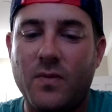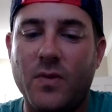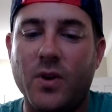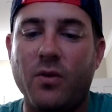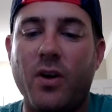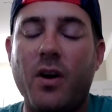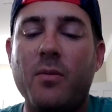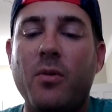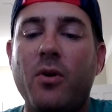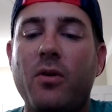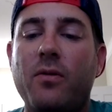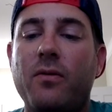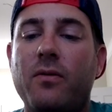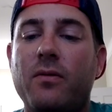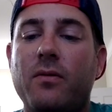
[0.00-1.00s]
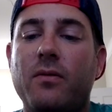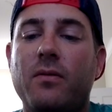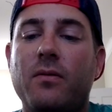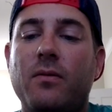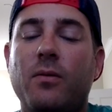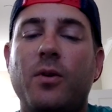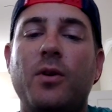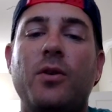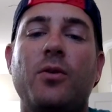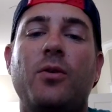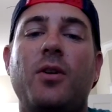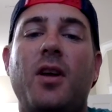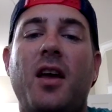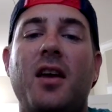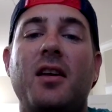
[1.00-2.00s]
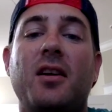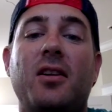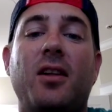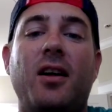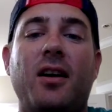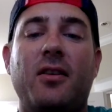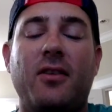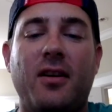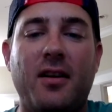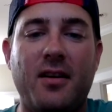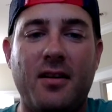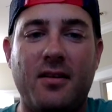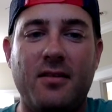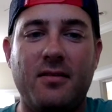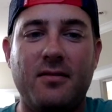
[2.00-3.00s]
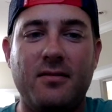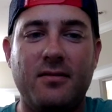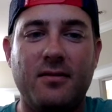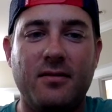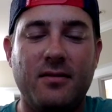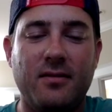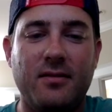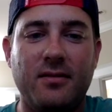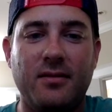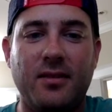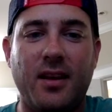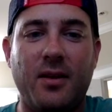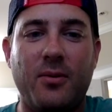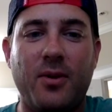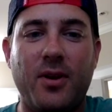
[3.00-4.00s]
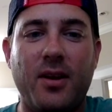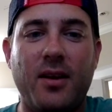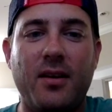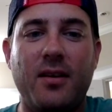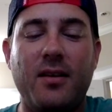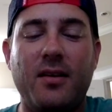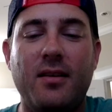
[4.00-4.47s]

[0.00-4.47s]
You ready, Murph? What are you doing at 8 o'clock right now? Labor Day.